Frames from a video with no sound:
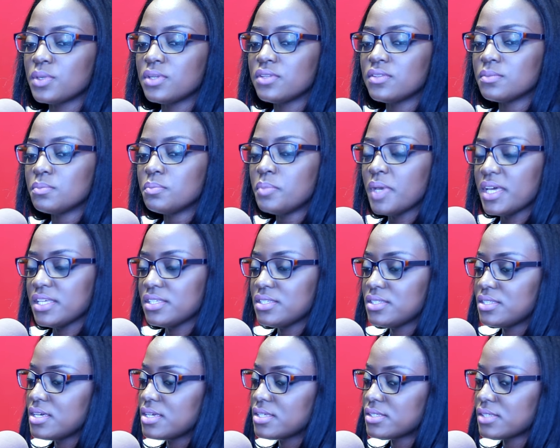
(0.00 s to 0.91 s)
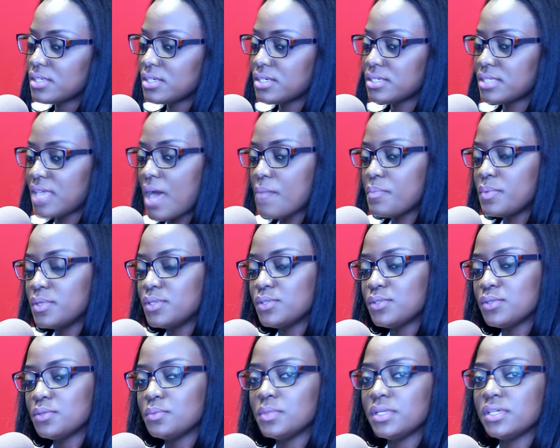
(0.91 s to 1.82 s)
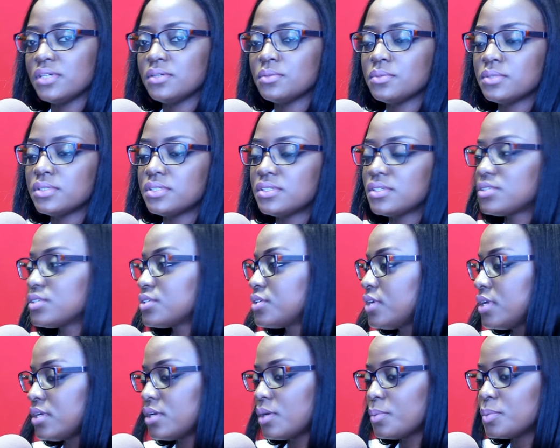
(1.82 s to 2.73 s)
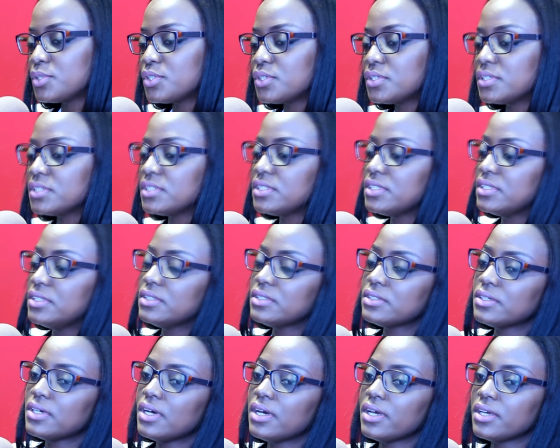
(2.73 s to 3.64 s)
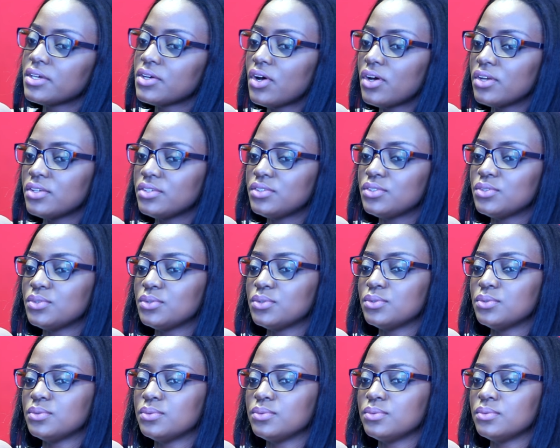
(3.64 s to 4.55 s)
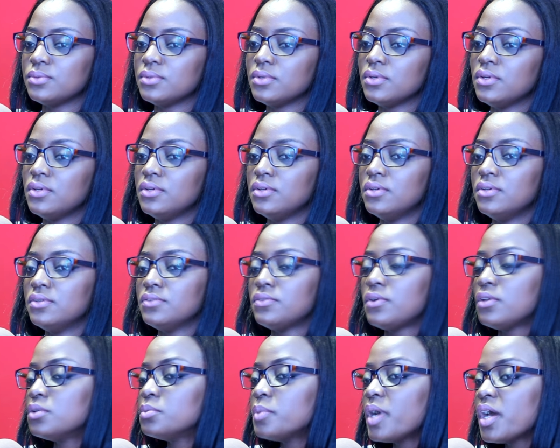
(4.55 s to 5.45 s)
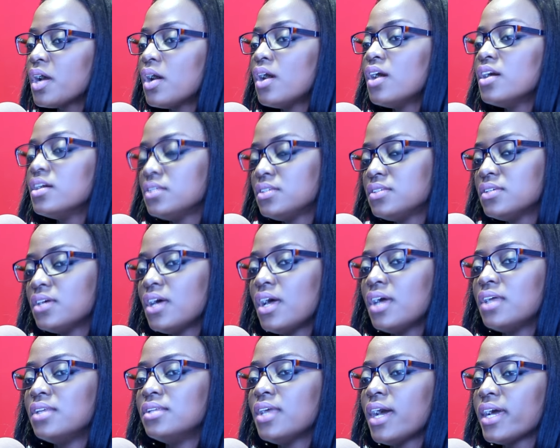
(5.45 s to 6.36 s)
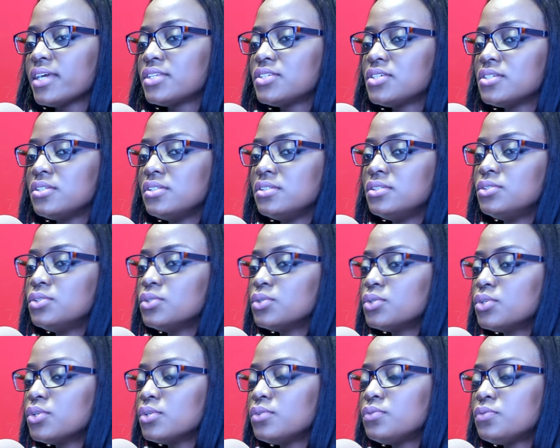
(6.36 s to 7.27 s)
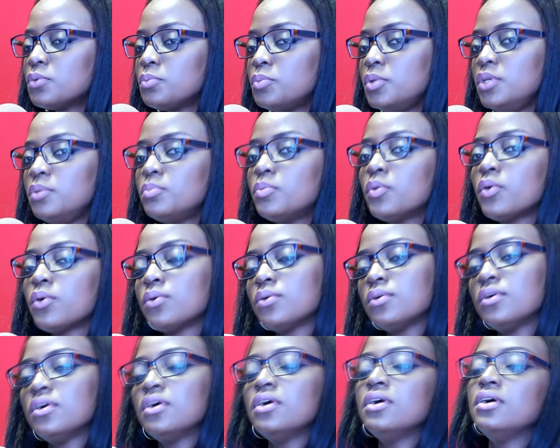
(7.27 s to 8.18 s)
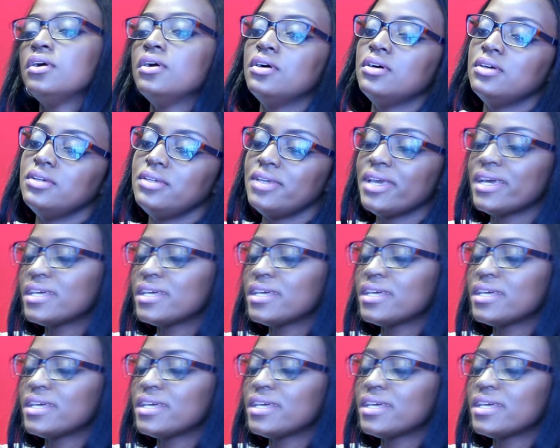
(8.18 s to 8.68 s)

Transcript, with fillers: one of the best things that has happened to me. It was such a great opportunity. Mm. I got to follow my heart and actually do good for people. Mm-hmm.